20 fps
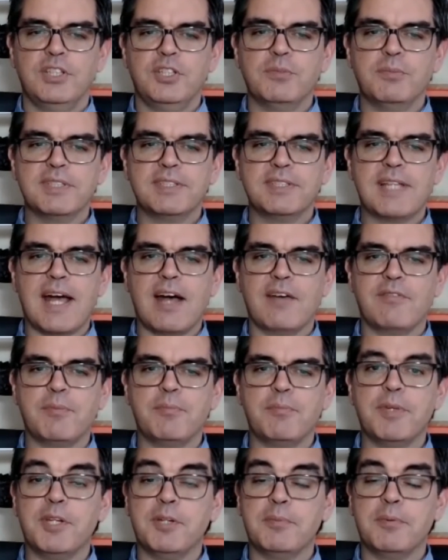You must have
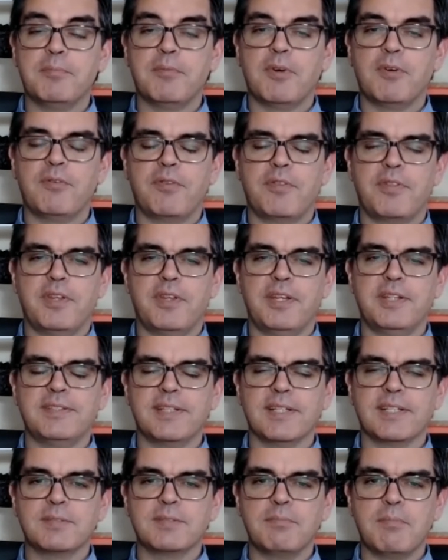a minimum of
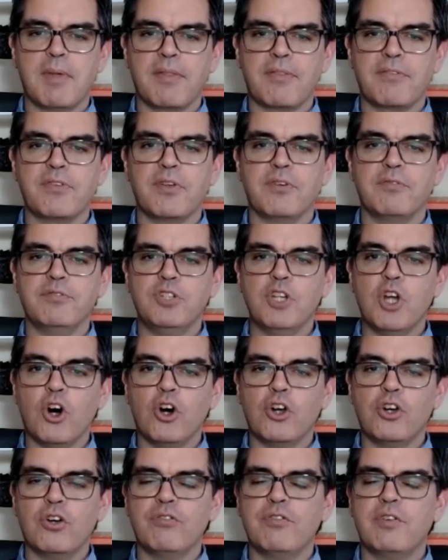36 months of
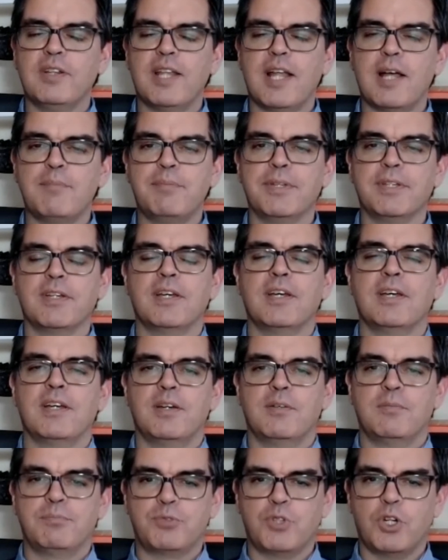non-overlapping
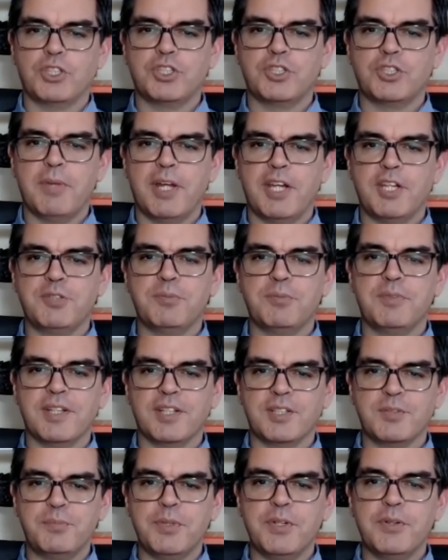project management
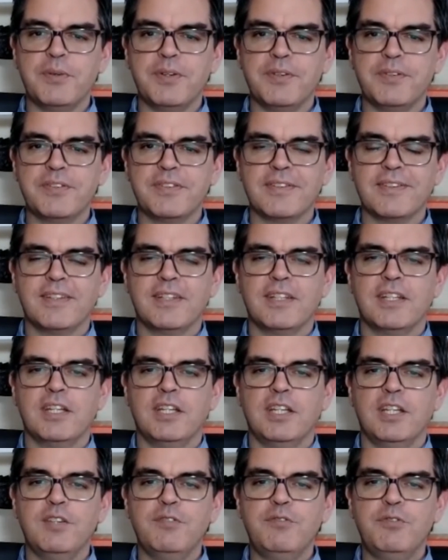experience
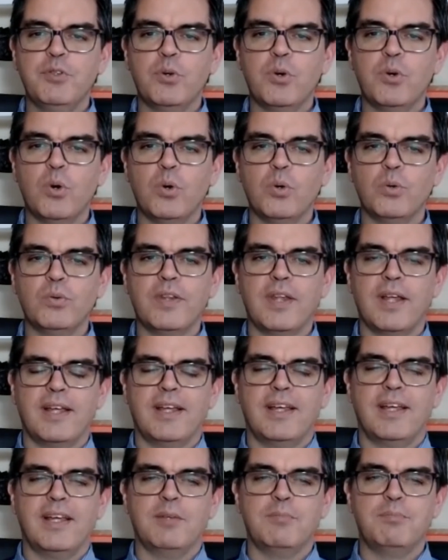if you hold
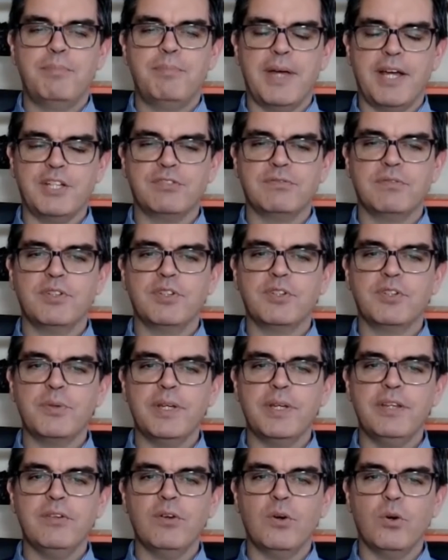a bachelor
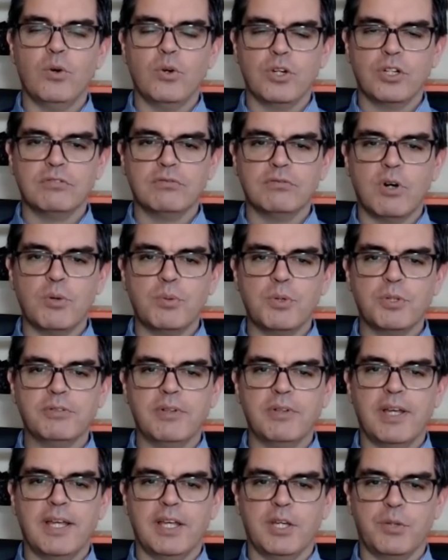degree or
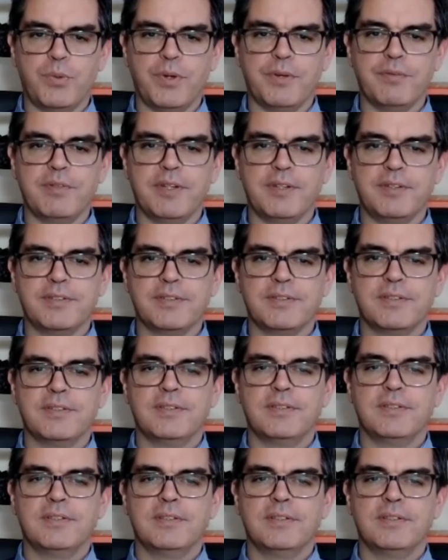global equivalent.